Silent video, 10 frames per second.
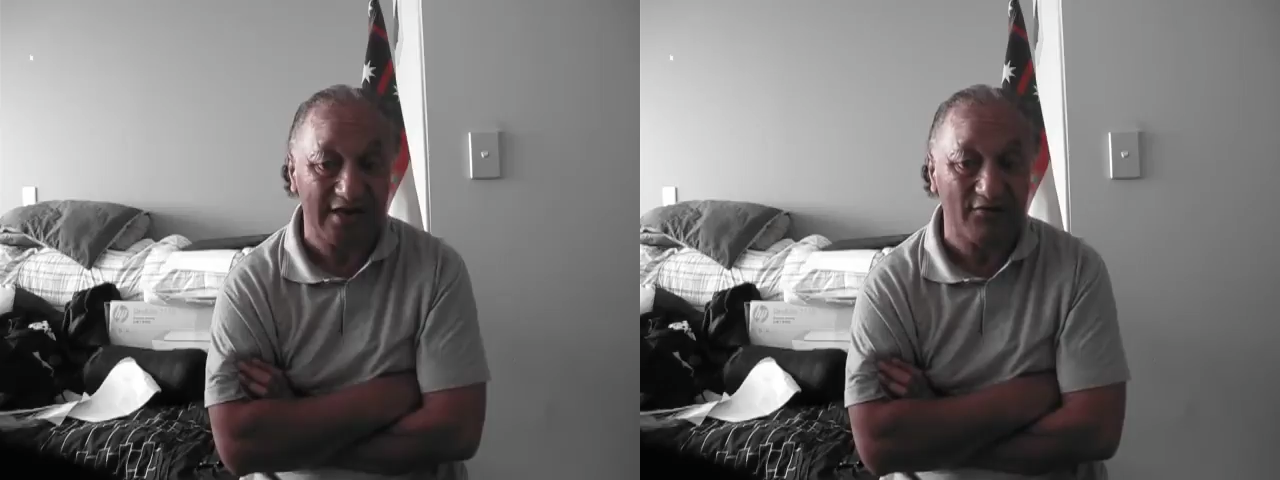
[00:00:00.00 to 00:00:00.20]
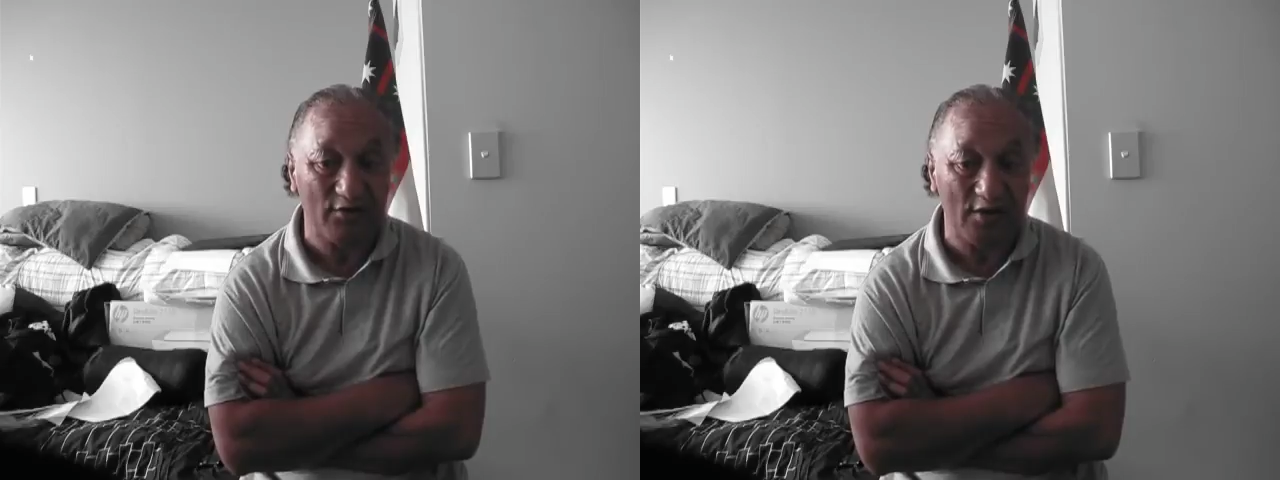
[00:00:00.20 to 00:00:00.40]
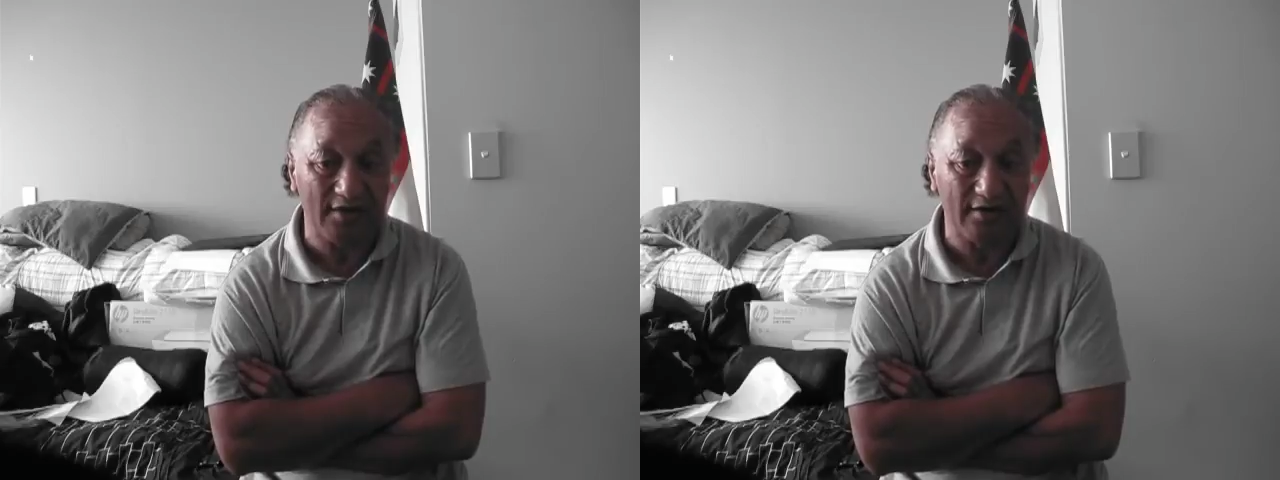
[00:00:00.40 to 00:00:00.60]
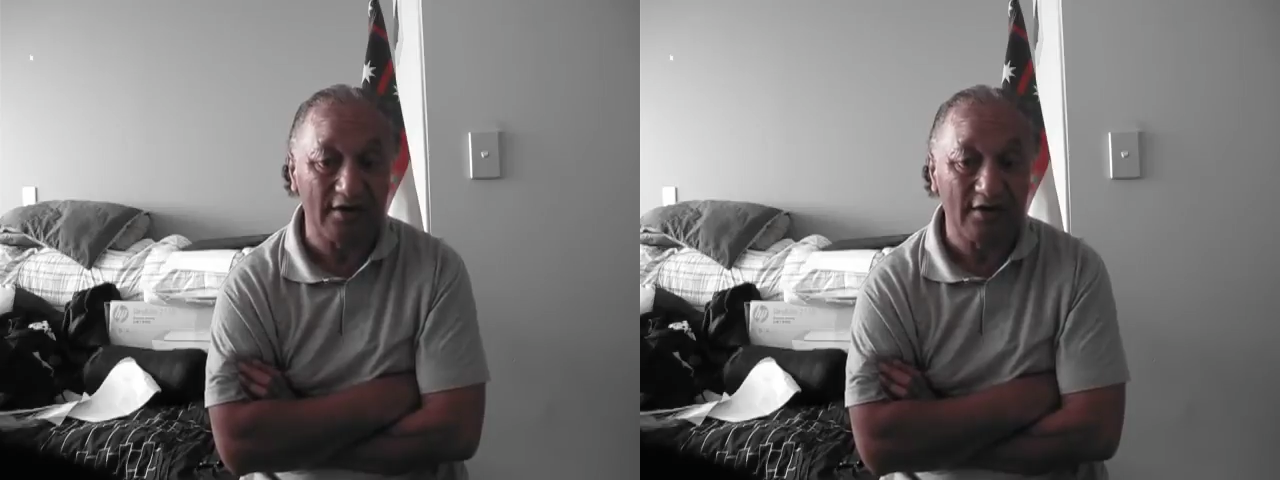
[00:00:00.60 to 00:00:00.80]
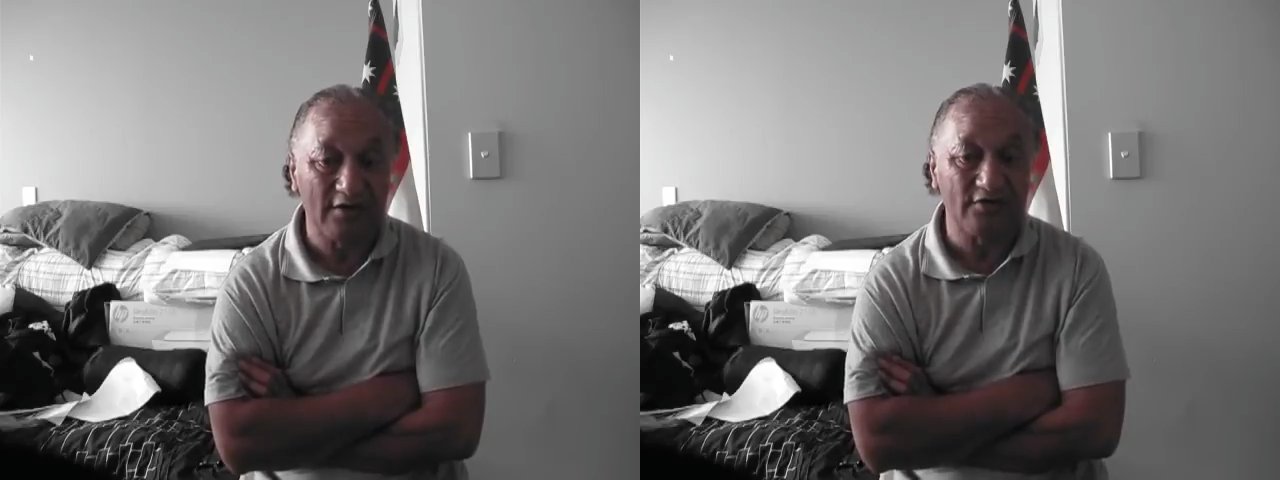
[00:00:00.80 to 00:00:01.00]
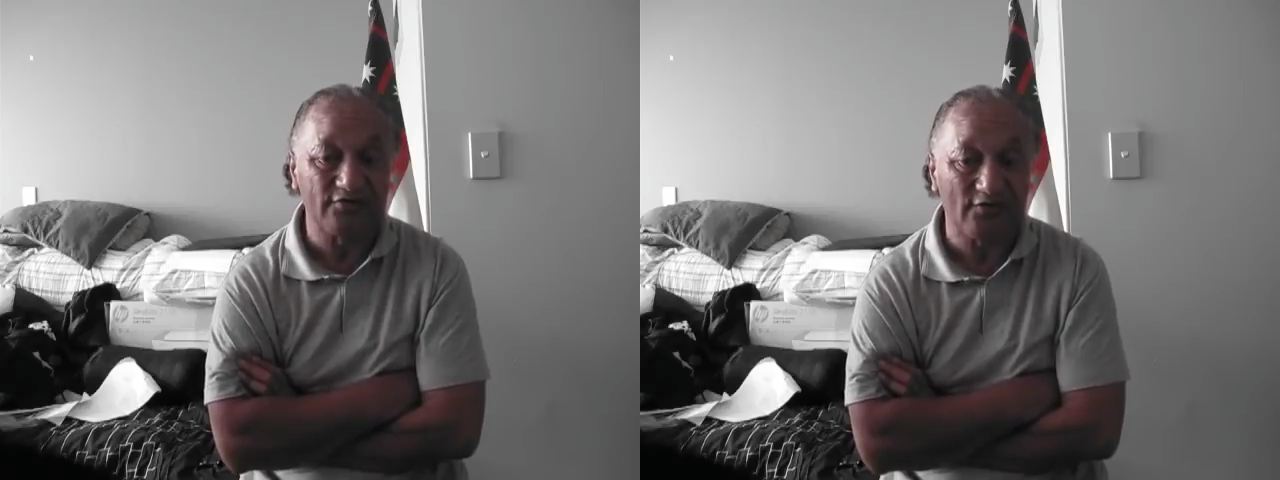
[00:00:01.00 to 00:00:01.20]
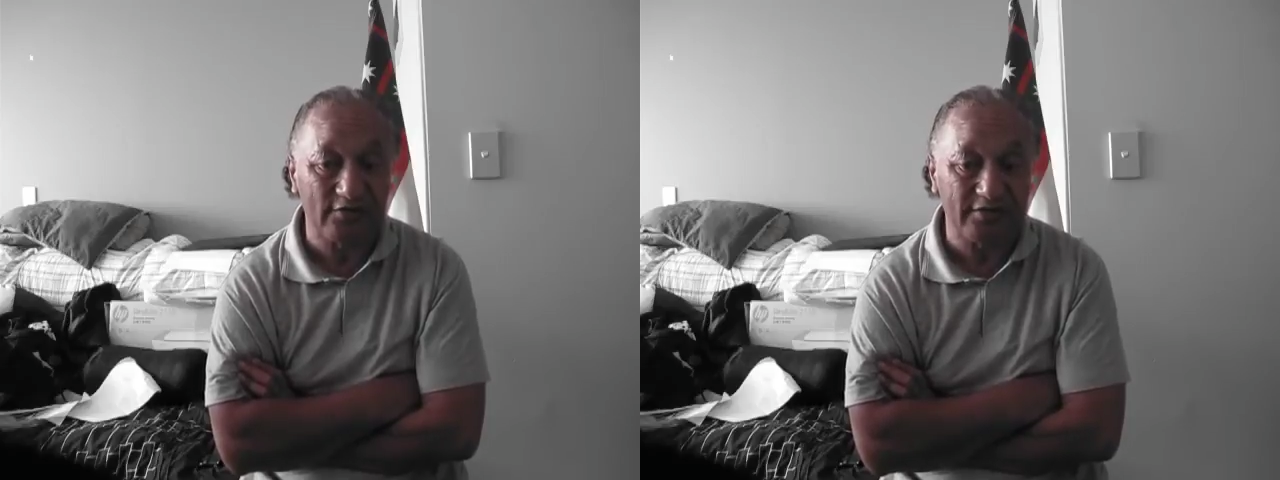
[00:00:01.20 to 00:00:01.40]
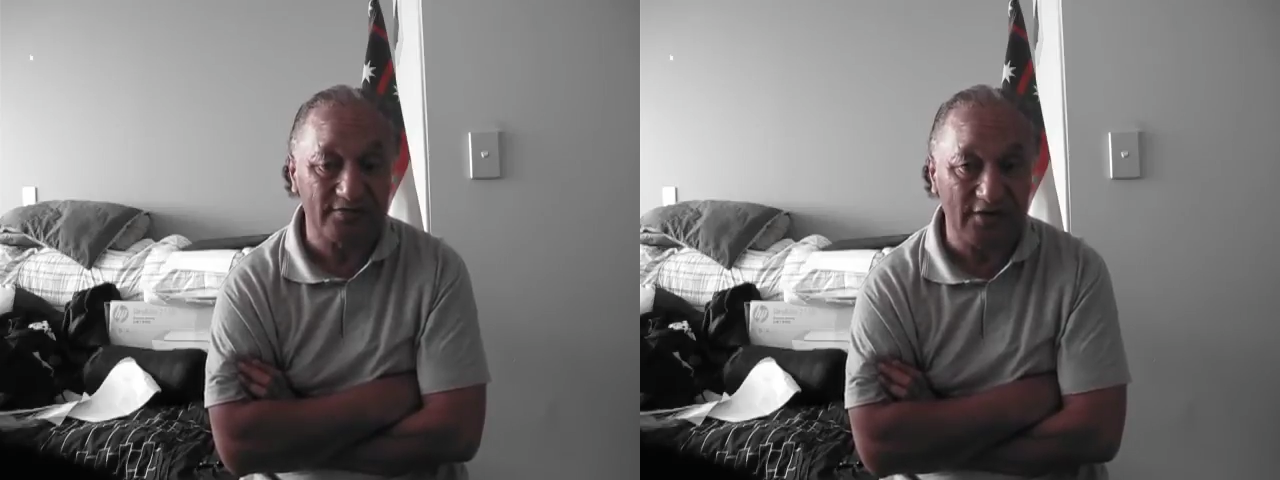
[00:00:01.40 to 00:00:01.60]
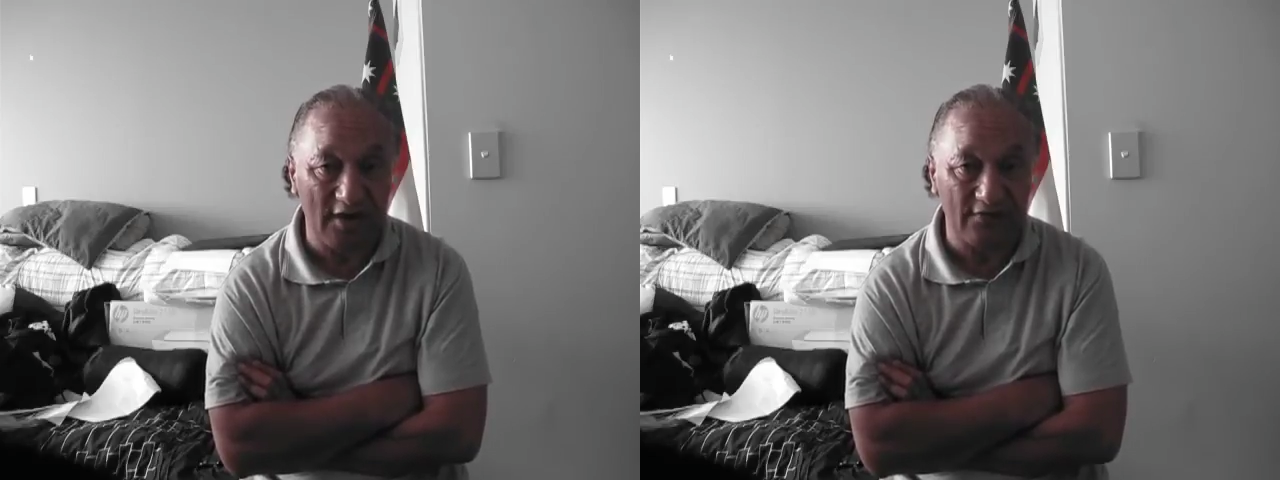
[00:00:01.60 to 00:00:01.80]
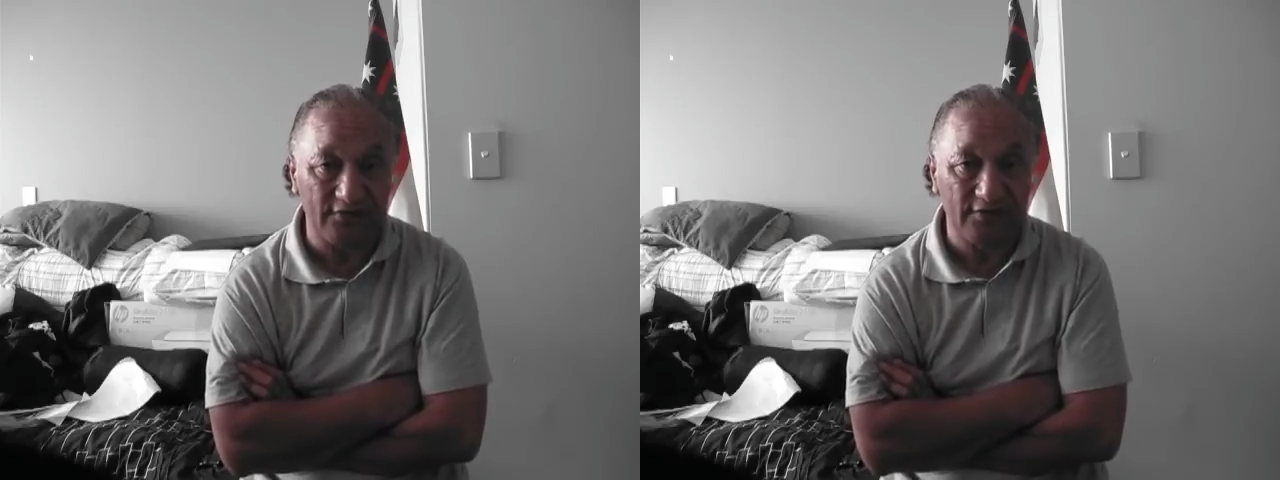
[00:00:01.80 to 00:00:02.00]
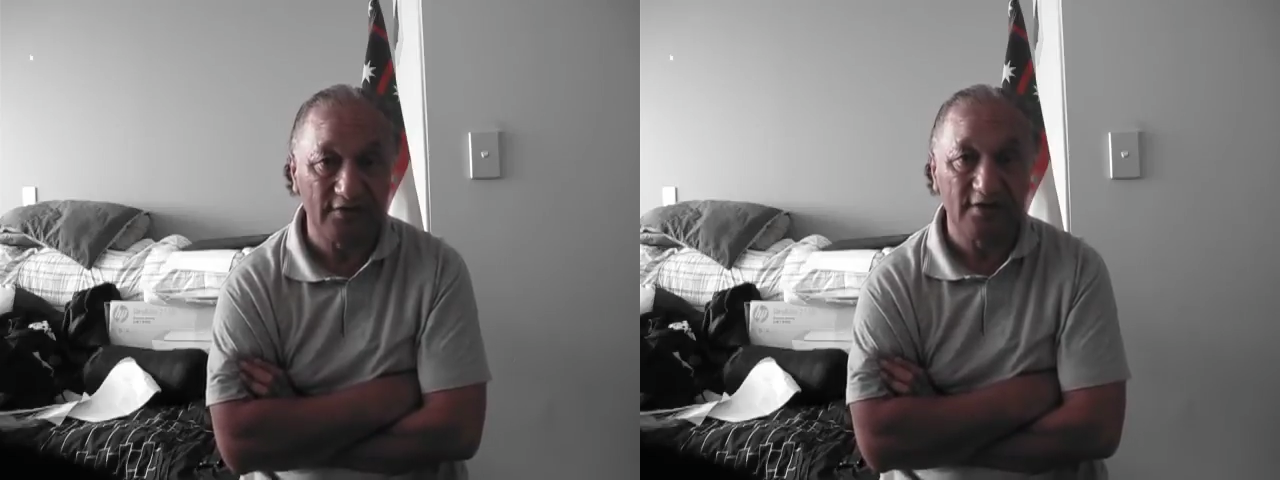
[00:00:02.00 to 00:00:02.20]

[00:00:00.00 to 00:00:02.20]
everyone who's for themselves